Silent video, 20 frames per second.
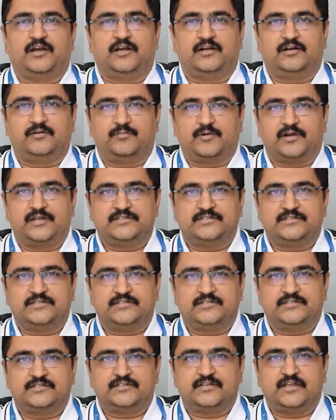
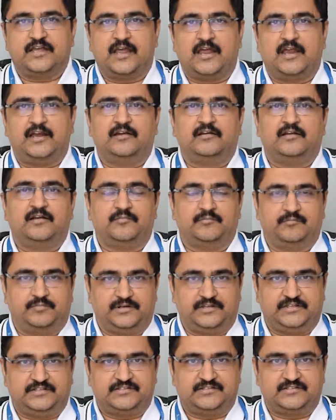enterprises and
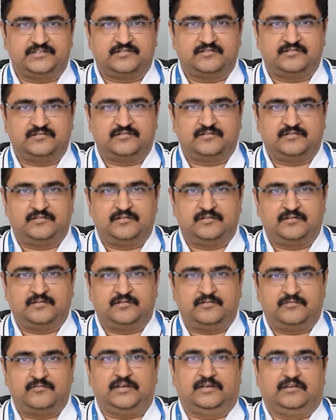companies?
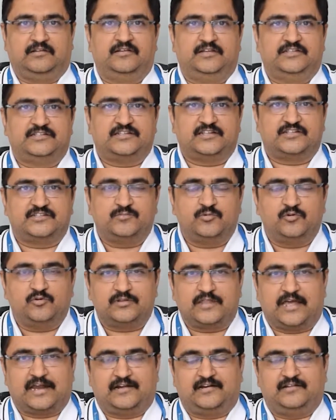Well, let's
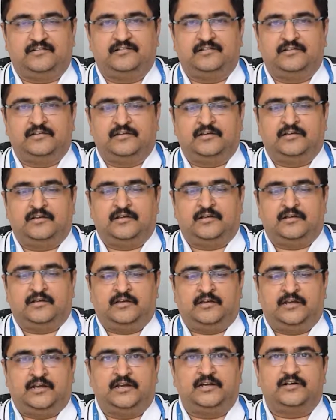explore that.
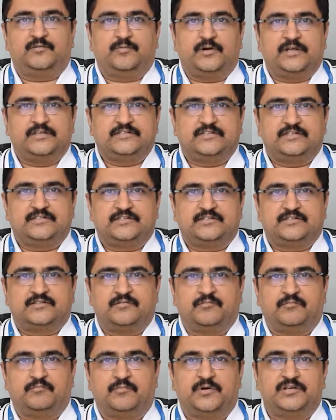Enterprises
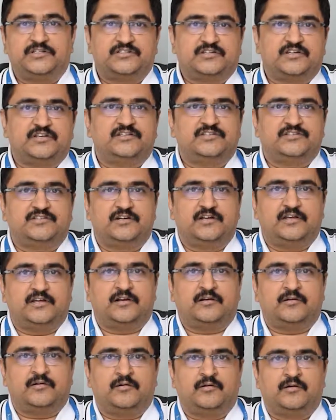must
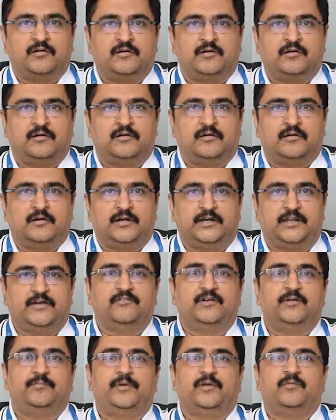consider
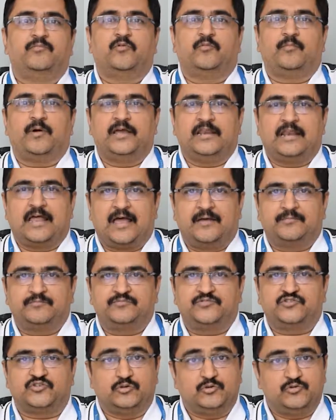developing mobile
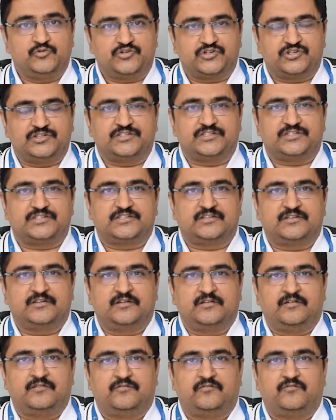app solutions
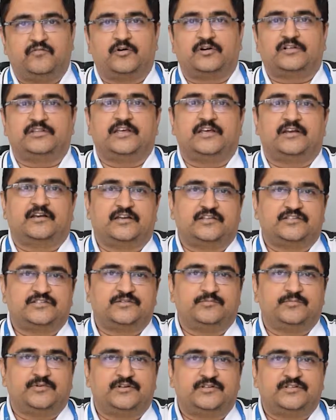for their
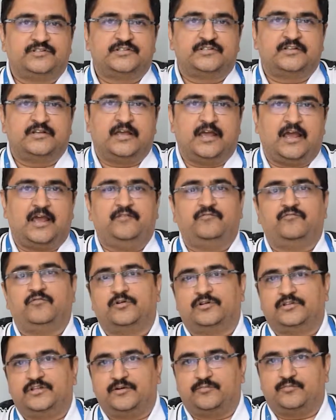customers and
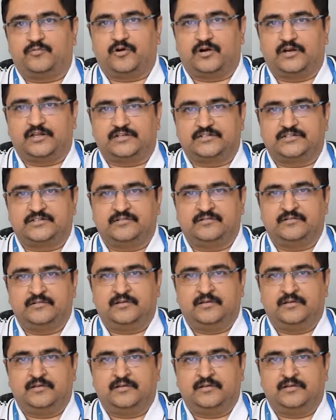for their products,